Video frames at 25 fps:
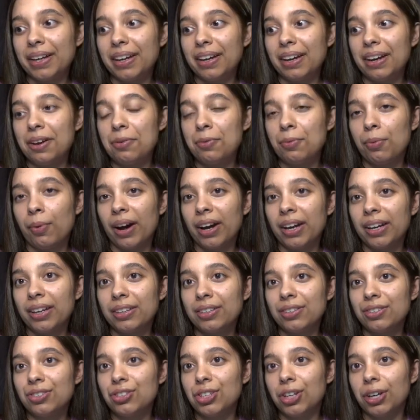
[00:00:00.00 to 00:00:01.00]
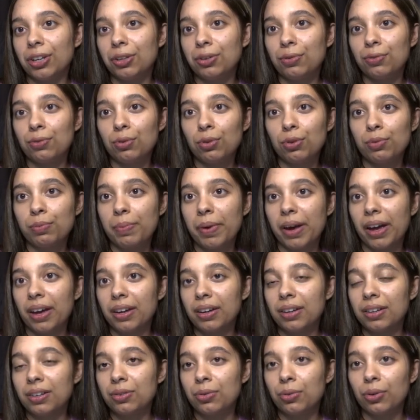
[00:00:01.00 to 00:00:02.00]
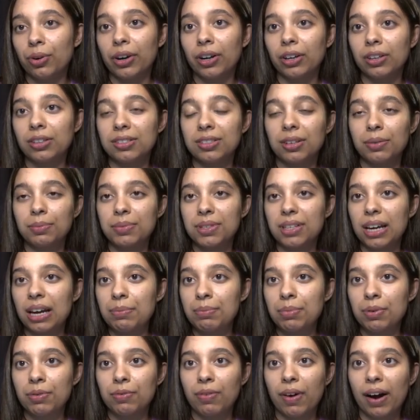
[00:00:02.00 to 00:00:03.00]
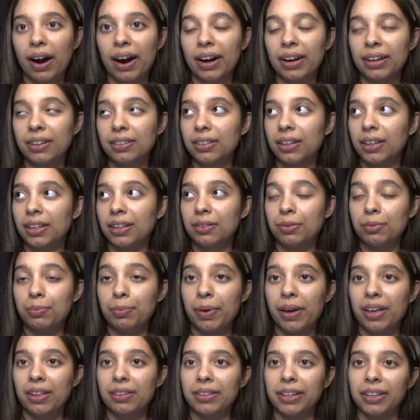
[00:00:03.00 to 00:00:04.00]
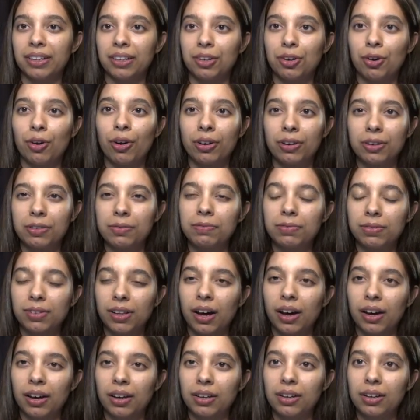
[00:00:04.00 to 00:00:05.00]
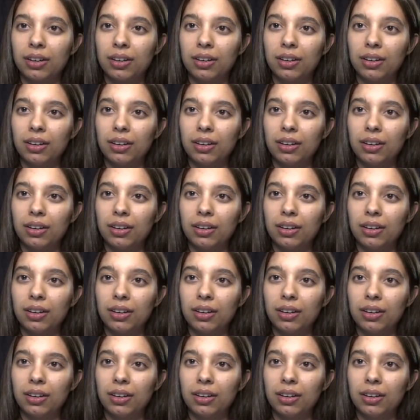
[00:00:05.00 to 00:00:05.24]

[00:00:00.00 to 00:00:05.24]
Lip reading: a white jelly roll pen or some type of highlighter pen, like an Art and Fly